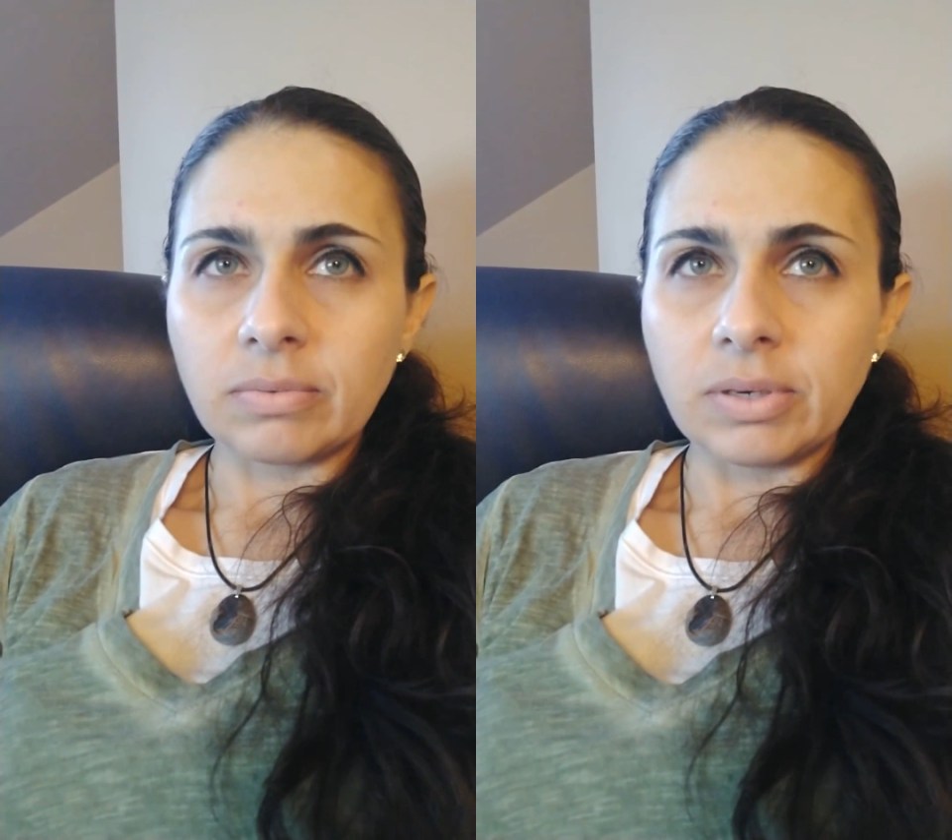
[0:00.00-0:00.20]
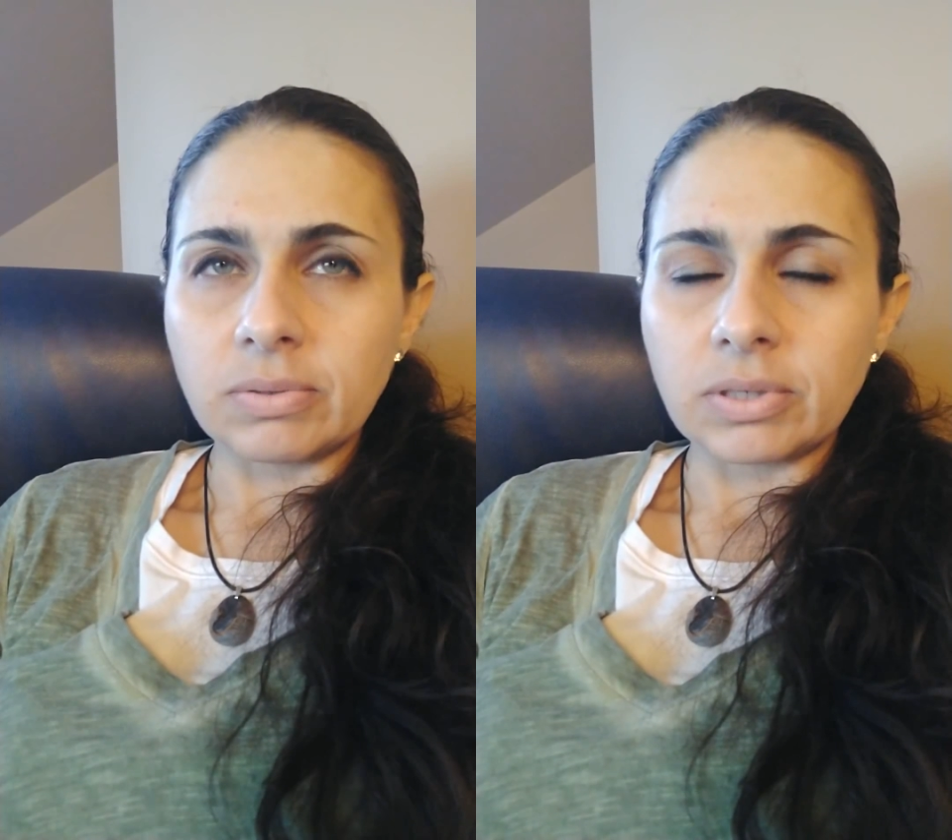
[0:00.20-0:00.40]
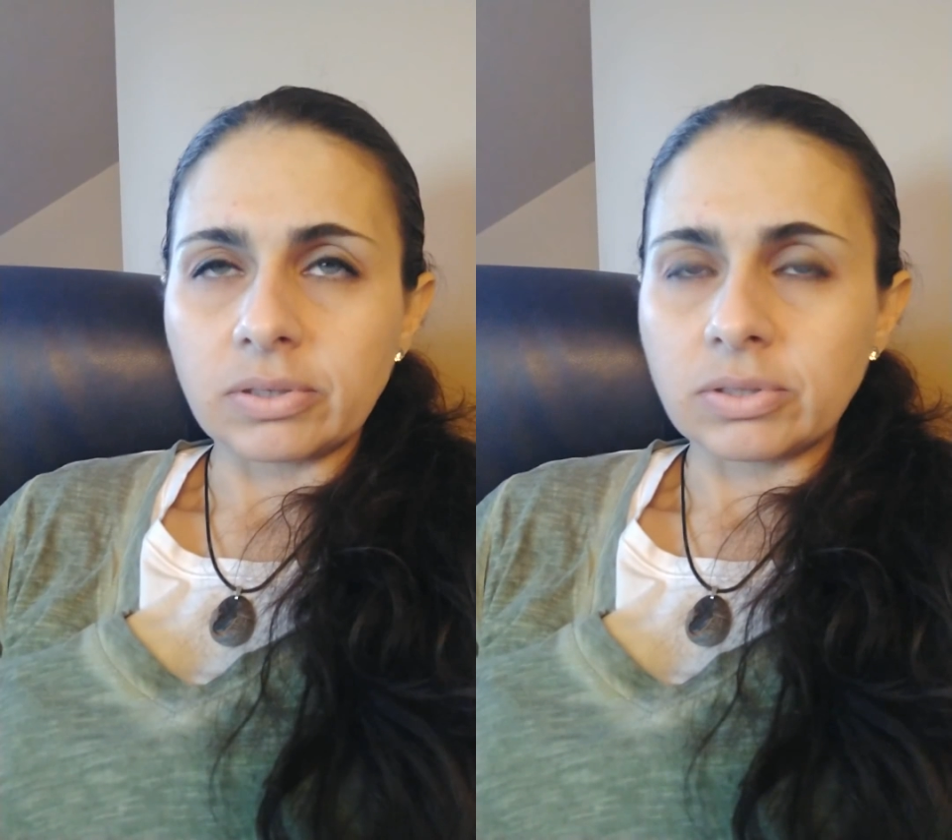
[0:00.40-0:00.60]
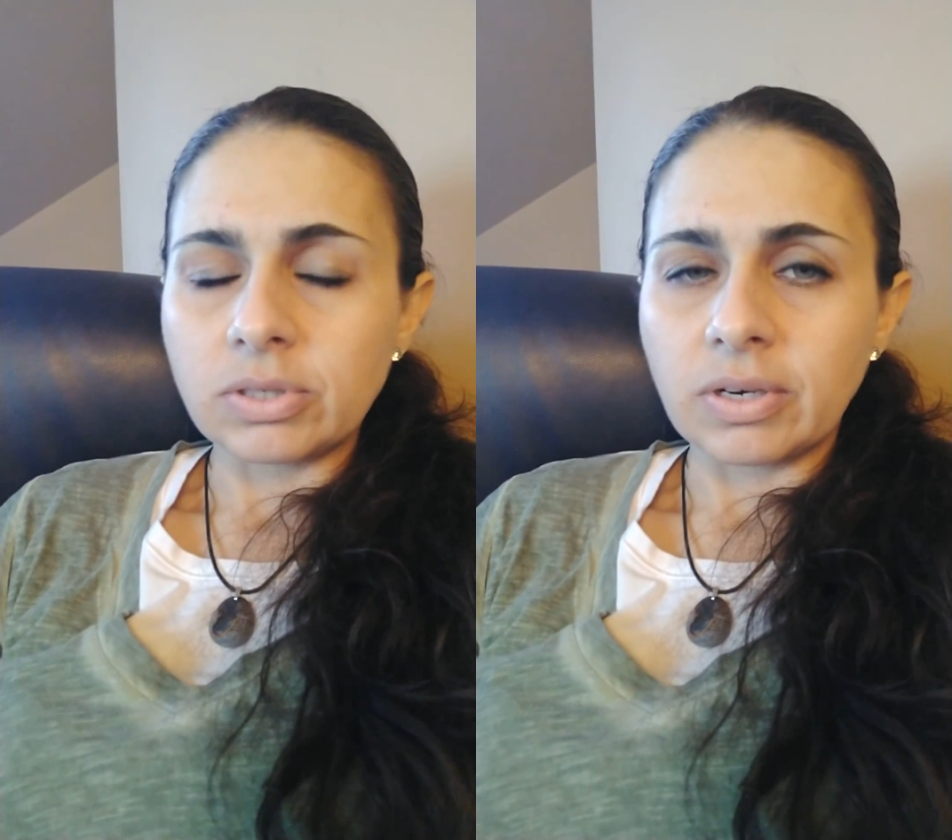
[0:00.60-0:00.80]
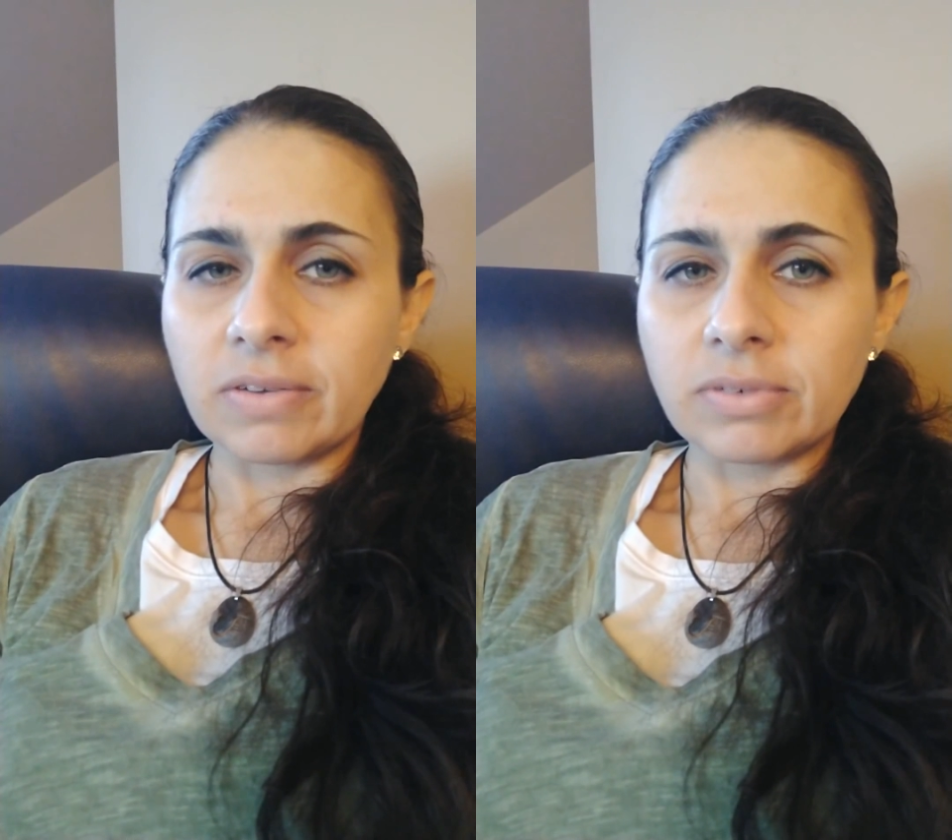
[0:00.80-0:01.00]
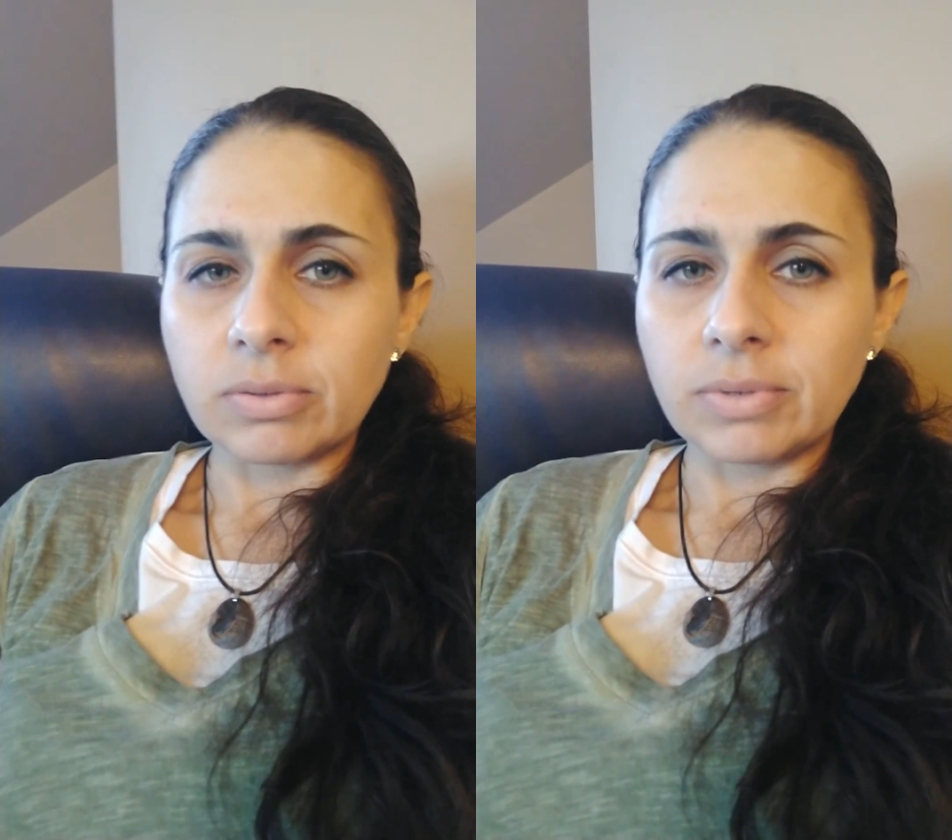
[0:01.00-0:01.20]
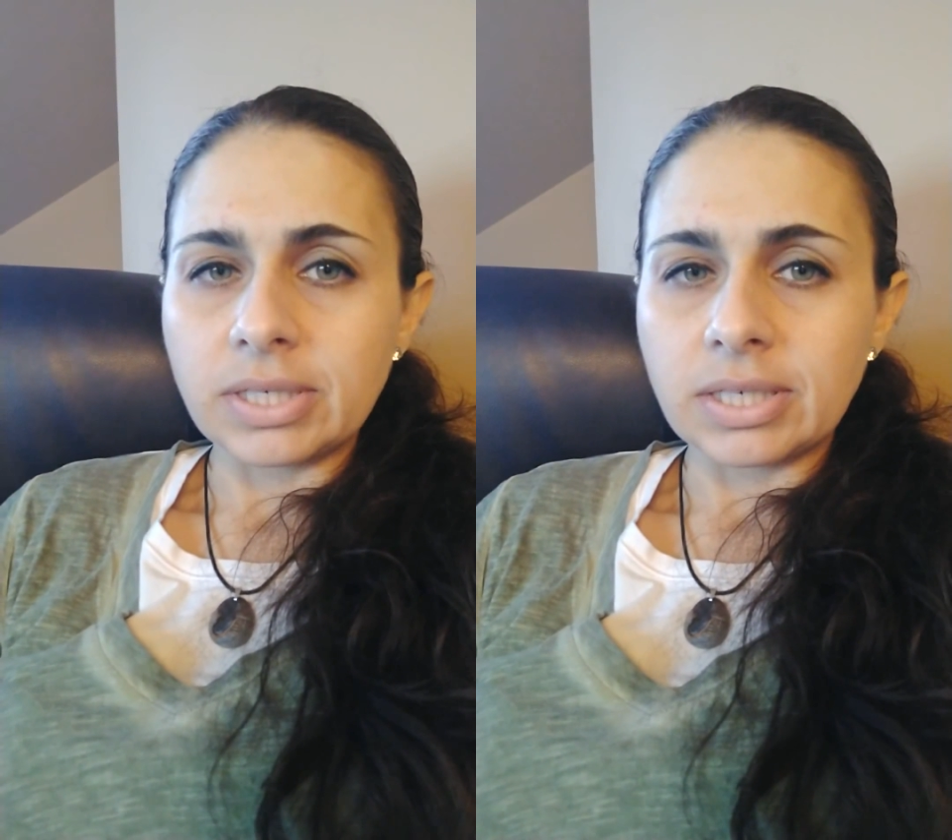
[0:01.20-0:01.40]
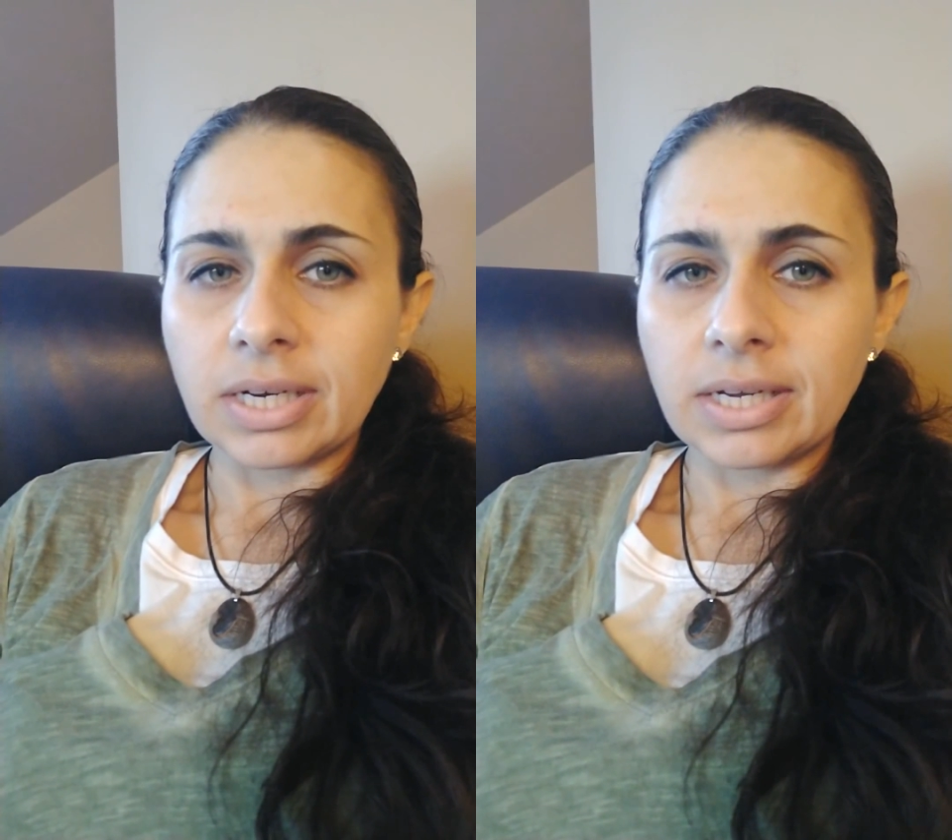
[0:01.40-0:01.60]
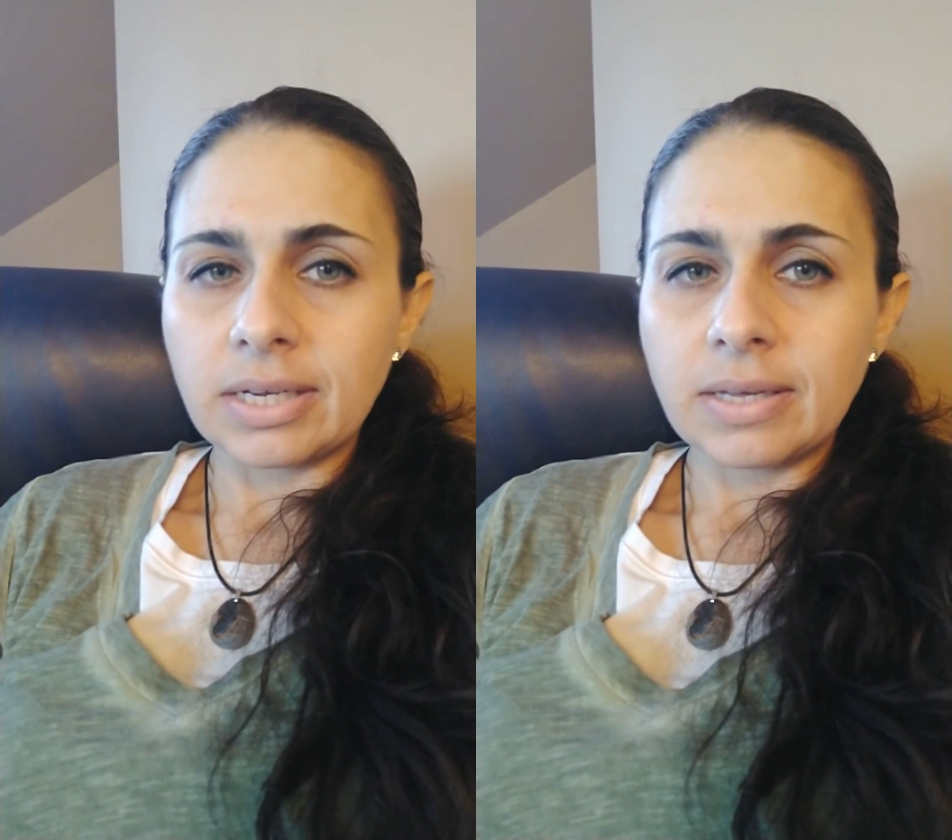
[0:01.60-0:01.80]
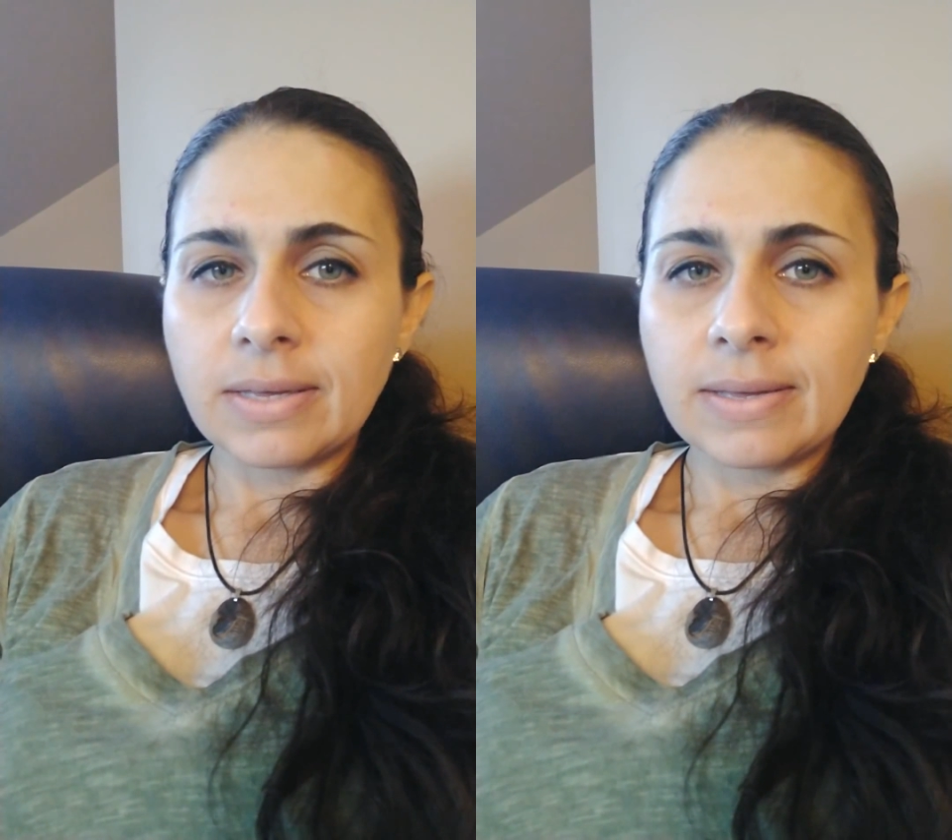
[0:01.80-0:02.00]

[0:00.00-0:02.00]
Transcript: we will go to after we die.